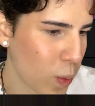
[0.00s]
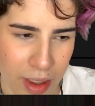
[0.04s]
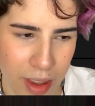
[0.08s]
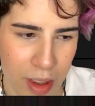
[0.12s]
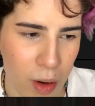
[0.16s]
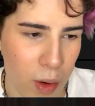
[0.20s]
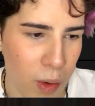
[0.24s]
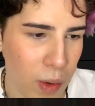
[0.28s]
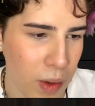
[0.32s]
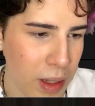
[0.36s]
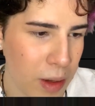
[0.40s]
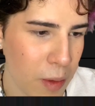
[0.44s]
the
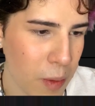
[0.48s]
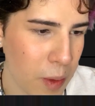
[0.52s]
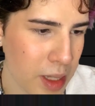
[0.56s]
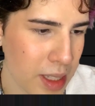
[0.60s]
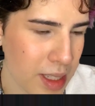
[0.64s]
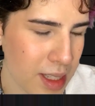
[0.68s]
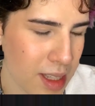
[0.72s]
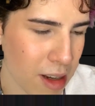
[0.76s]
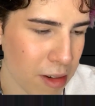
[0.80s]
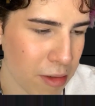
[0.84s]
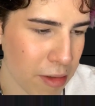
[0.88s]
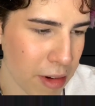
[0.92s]
only ones
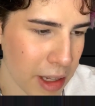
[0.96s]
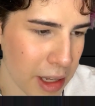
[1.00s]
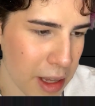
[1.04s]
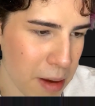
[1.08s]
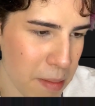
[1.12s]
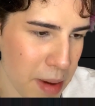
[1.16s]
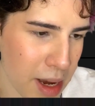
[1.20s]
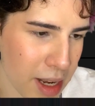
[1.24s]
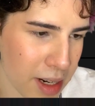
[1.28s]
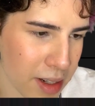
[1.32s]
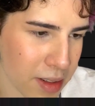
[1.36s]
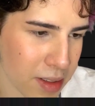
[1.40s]
that really
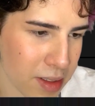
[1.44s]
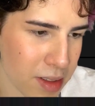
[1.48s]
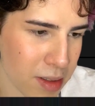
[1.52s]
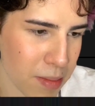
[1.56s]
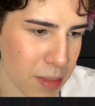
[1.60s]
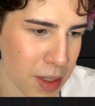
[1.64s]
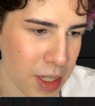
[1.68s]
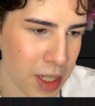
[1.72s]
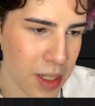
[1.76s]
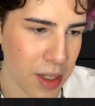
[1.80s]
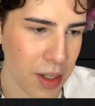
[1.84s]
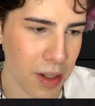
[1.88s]
matter to
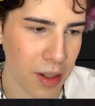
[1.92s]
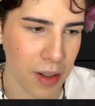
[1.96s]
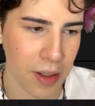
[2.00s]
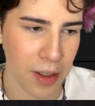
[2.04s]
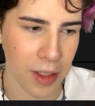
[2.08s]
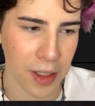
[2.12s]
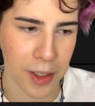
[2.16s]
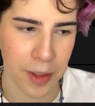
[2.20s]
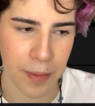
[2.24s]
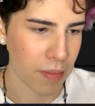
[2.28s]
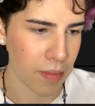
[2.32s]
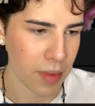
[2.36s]
me
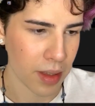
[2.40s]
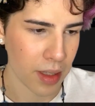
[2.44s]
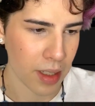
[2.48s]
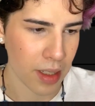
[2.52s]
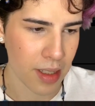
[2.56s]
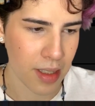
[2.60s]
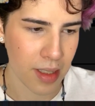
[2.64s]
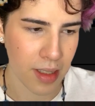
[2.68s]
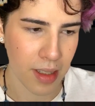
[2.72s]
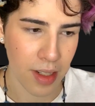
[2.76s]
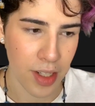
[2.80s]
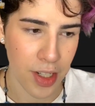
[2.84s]
are the
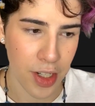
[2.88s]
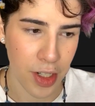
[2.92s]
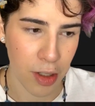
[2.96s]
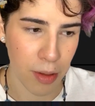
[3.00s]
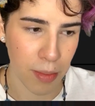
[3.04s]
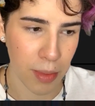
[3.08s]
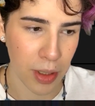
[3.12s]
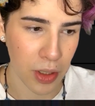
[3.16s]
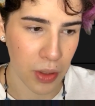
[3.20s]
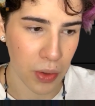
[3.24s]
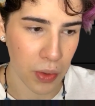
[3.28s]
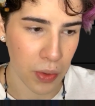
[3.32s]

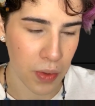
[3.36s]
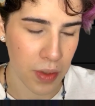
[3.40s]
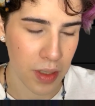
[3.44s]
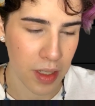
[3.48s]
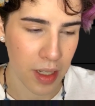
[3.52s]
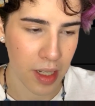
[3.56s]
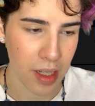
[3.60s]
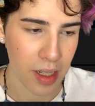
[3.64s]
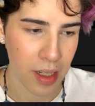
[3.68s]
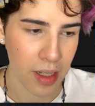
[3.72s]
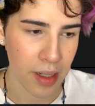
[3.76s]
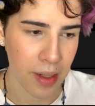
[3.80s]

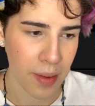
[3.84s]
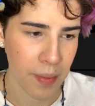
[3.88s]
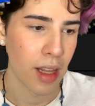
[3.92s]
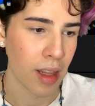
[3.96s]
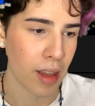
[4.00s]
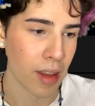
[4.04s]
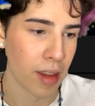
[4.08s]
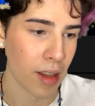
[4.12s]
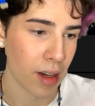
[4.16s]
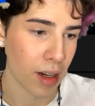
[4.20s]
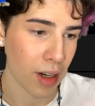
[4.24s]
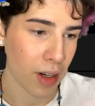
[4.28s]
Stygiomedusae,
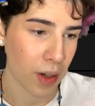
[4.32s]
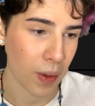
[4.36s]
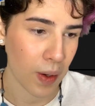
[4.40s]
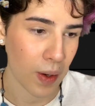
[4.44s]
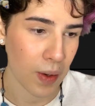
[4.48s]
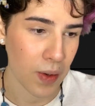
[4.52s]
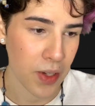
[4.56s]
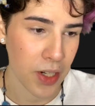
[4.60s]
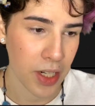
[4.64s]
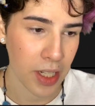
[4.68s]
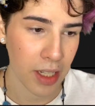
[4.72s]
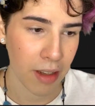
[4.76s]
the
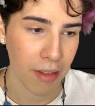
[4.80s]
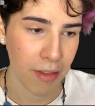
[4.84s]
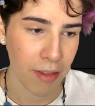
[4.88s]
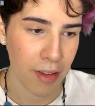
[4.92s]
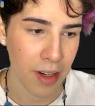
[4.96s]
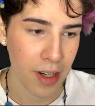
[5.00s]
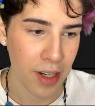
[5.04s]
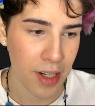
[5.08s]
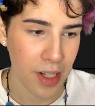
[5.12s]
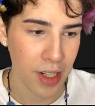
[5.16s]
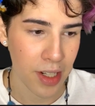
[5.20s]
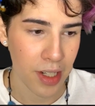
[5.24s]
crown
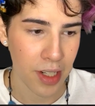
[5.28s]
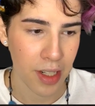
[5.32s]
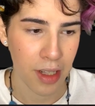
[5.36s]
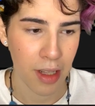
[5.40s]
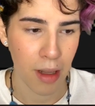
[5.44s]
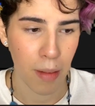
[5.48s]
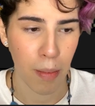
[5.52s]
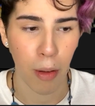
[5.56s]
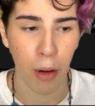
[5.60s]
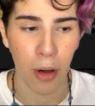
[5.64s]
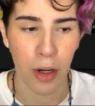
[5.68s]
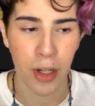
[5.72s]
jellyfish,
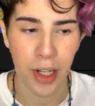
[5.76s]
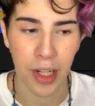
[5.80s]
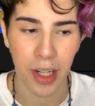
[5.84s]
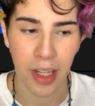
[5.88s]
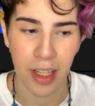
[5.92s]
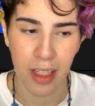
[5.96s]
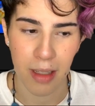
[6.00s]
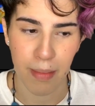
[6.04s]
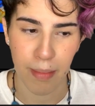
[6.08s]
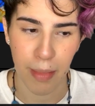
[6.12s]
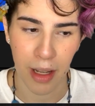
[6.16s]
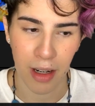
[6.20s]
the
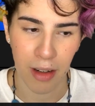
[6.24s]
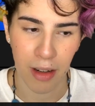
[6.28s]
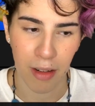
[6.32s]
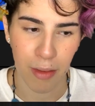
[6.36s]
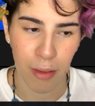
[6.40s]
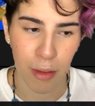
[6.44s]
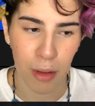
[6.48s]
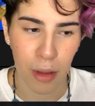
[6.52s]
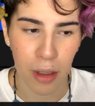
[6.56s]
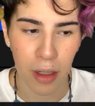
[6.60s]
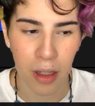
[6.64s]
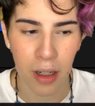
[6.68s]
Portuguese man of
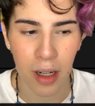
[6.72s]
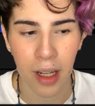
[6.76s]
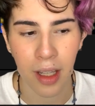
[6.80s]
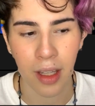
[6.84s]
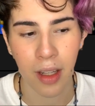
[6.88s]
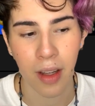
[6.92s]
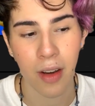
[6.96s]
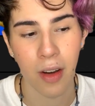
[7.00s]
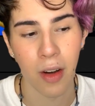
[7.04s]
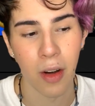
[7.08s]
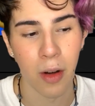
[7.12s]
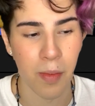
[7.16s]
war, and the
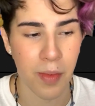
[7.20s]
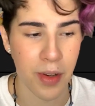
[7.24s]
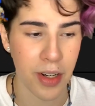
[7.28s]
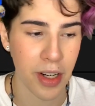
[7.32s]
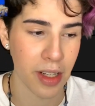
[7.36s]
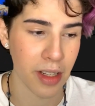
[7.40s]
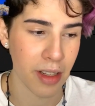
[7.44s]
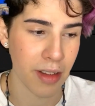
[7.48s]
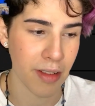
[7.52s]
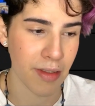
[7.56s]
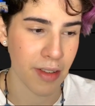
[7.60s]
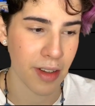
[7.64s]
comb
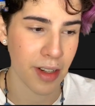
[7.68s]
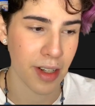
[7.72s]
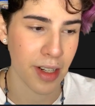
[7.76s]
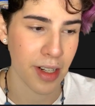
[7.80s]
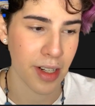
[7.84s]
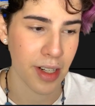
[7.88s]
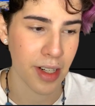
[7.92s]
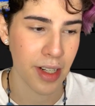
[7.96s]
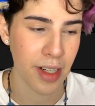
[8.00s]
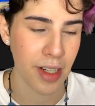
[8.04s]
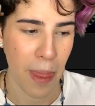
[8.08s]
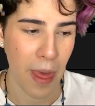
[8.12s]

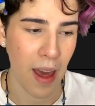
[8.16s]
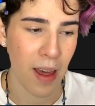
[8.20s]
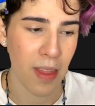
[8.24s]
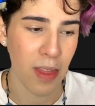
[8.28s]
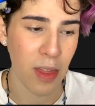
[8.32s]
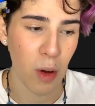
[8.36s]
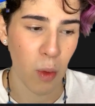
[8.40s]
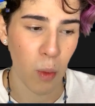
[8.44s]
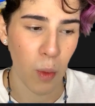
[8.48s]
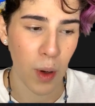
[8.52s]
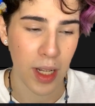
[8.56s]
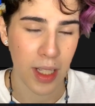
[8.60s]
jellyfish. And
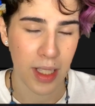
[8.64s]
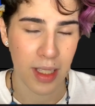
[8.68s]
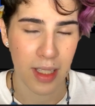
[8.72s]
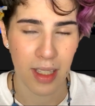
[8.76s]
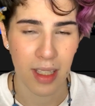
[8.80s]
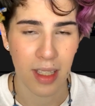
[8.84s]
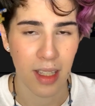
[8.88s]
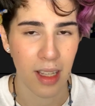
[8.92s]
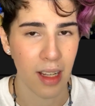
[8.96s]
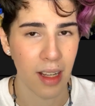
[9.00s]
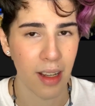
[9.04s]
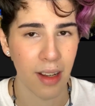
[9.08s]
the ones
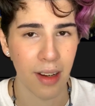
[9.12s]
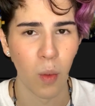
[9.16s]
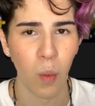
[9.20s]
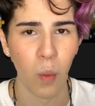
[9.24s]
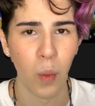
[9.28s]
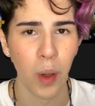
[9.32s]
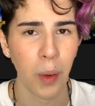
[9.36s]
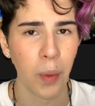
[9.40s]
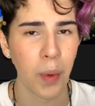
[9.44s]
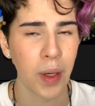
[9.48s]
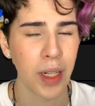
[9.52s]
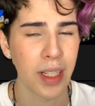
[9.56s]
that
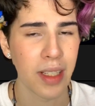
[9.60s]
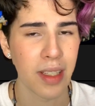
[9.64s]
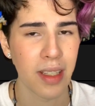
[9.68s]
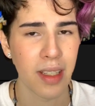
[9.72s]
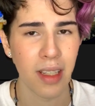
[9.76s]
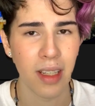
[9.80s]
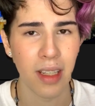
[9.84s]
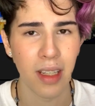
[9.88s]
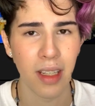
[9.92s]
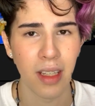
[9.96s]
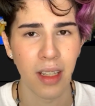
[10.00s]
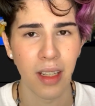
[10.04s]
we want to
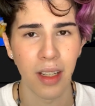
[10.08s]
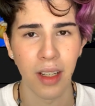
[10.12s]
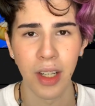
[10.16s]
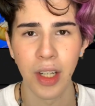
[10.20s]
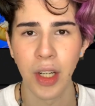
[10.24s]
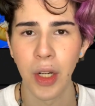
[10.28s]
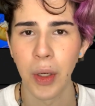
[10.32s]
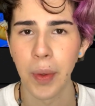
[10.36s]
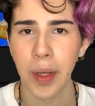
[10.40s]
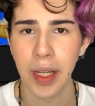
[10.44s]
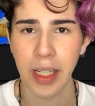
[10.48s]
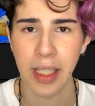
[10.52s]
see
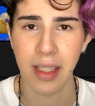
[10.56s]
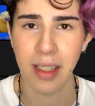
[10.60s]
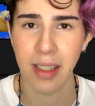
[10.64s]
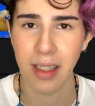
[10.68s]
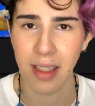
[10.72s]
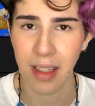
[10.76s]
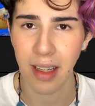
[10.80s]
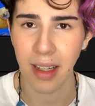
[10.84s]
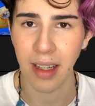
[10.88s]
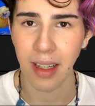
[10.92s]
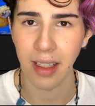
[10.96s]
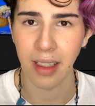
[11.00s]
go
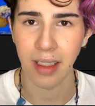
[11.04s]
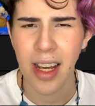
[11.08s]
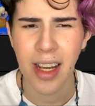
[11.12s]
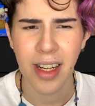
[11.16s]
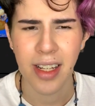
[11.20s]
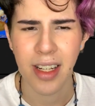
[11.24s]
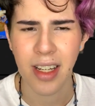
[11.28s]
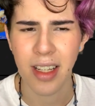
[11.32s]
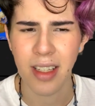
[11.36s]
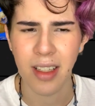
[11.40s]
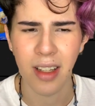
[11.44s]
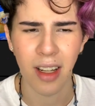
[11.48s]
extinct.
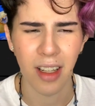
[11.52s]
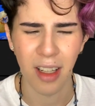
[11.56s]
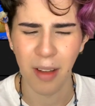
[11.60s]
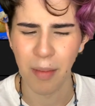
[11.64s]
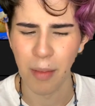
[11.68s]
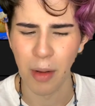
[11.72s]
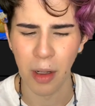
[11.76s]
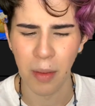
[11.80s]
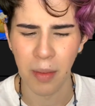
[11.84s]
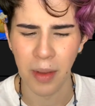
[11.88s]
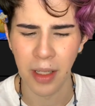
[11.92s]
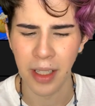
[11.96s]
She's not the
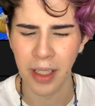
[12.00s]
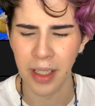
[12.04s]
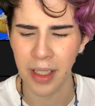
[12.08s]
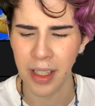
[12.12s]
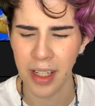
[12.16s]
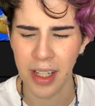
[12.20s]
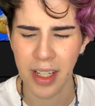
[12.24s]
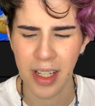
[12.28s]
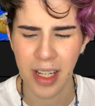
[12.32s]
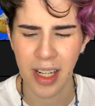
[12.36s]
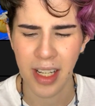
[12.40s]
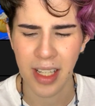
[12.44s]
moment.
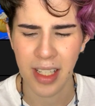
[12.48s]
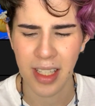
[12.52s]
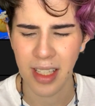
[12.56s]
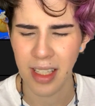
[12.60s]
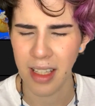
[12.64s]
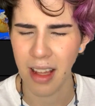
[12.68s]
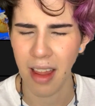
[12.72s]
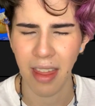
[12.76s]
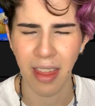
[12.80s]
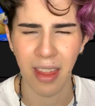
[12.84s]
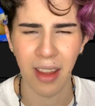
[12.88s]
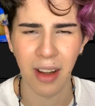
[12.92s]
She is
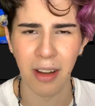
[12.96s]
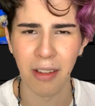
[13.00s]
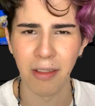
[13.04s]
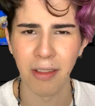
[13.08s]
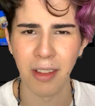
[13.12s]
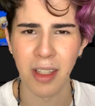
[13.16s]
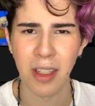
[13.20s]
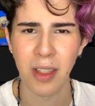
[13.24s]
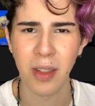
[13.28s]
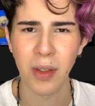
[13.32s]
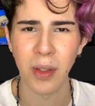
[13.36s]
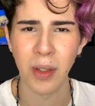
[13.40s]
nothing of
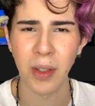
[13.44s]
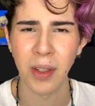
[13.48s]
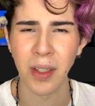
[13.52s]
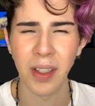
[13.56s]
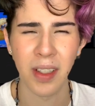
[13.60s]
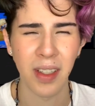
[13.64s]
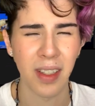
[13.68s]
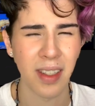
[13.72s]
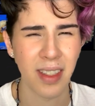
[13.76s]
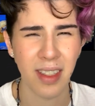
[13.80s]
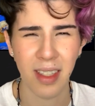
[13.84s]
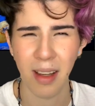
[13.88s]
the sort.
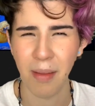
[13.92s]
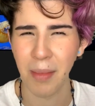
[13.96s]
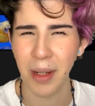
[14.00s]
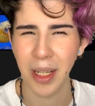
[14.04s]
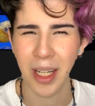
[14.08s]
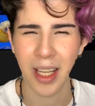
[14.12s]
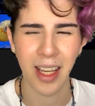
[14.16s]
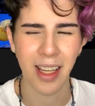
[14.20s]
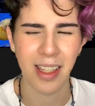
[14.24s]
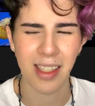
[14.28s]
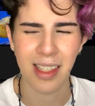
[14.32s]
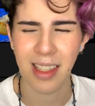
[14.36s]

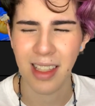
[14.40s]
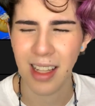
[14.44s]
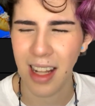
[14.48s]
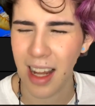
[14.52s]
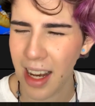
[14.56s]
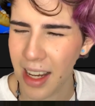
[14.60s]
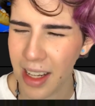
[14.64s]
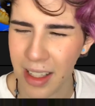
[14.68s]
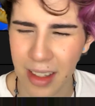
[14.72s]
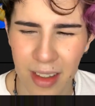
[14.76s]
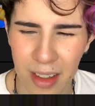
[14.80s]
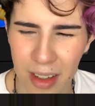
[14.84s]
Somebody has
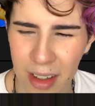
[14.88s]
lied to